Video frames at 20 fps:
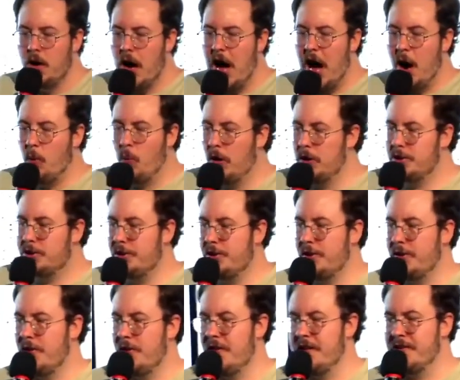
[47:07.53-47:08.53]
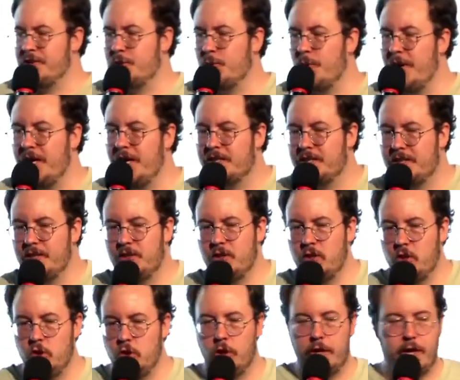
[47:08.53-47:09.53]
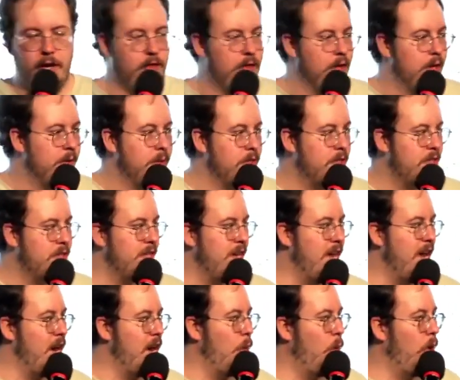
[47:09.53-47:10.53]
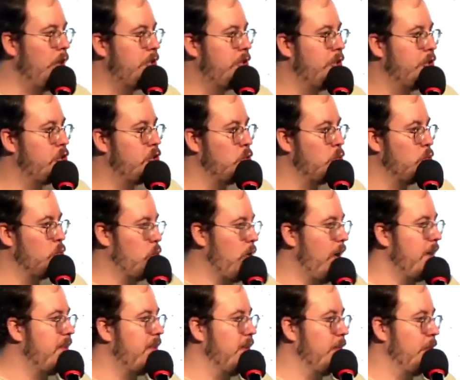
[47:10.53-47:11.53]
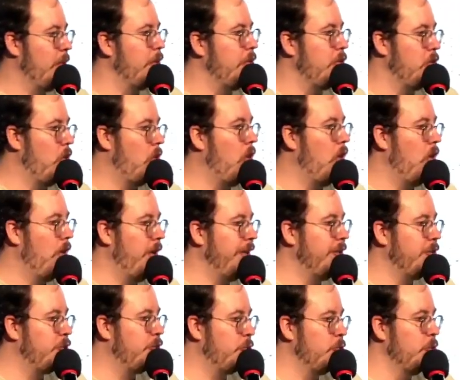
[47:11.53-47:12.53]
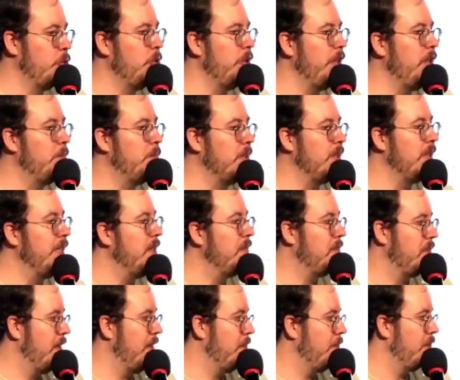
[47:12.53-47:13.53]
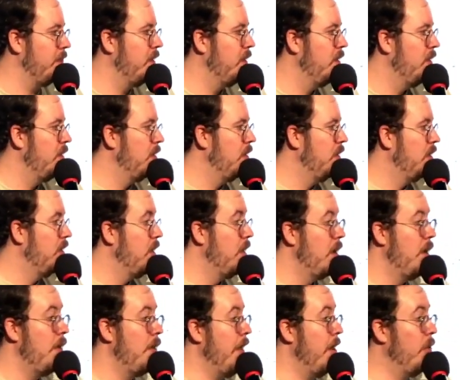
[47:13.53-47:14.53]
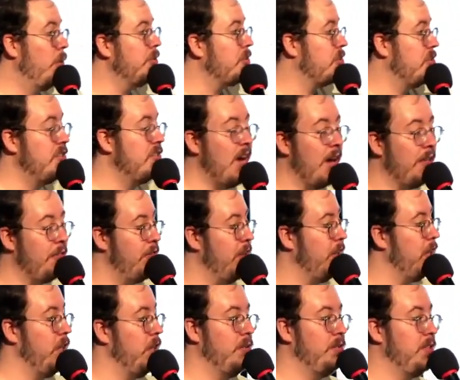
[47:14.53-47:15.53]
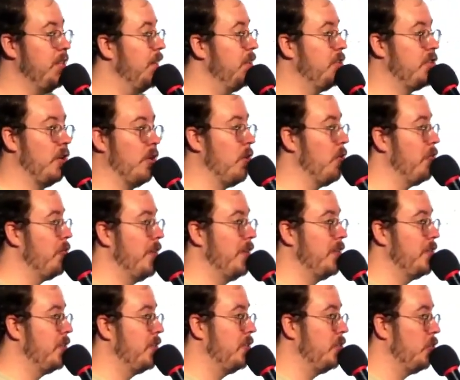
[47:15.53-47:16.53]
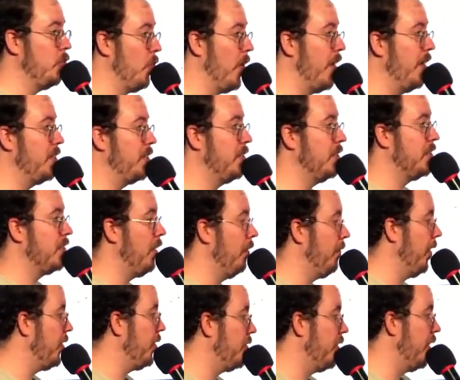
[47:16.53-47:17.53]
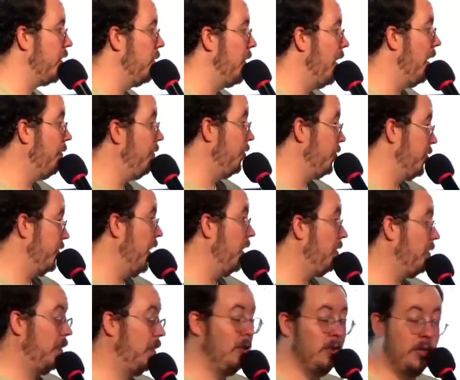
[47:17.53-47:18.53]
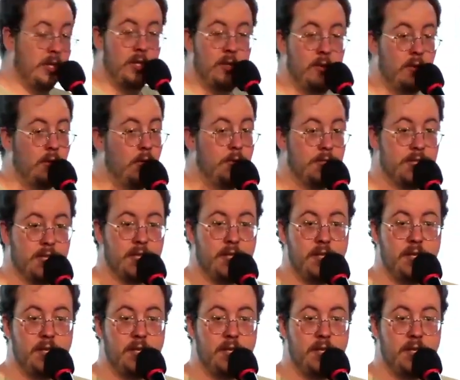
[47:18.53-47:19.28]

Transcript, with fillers: I want you to this week to look at those and I want you to write them on your heart and truly believe them. There is nothing you did to earn this grace, the salvation that you have. There's nothing you can do to lose it.